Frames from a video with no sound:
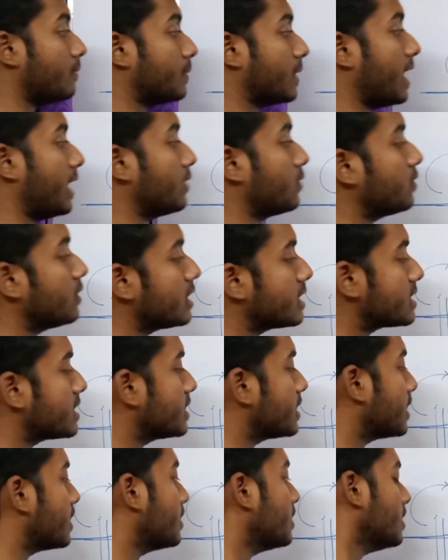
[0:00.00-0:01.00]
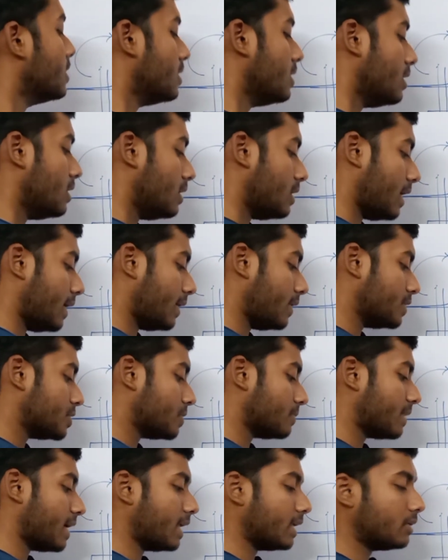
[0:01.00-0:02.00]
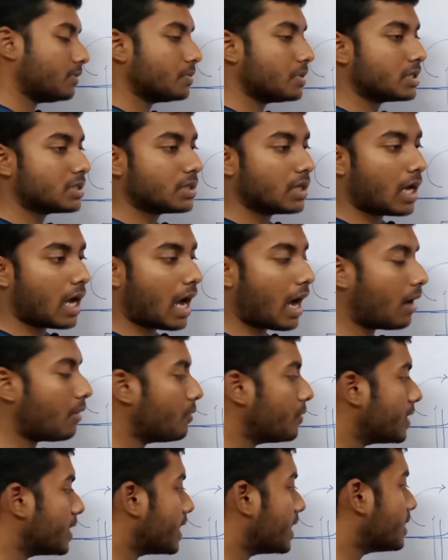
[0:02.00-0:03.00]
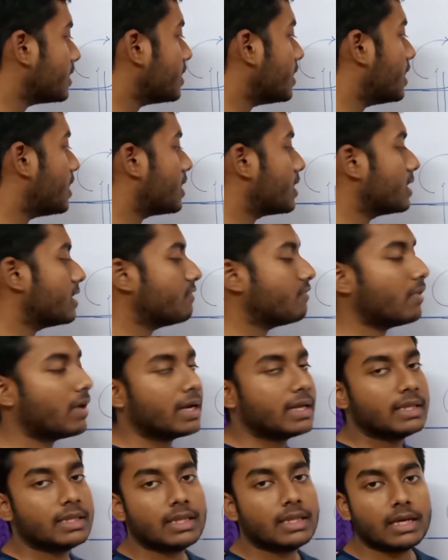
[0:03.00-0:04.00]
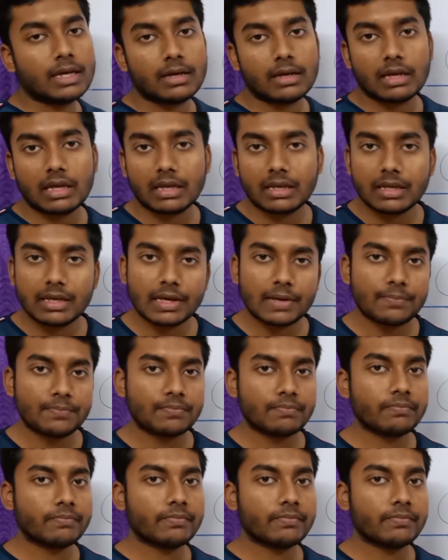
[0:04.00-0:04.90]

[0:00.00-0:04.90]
calculus, in the language of calculus, how we can define the area?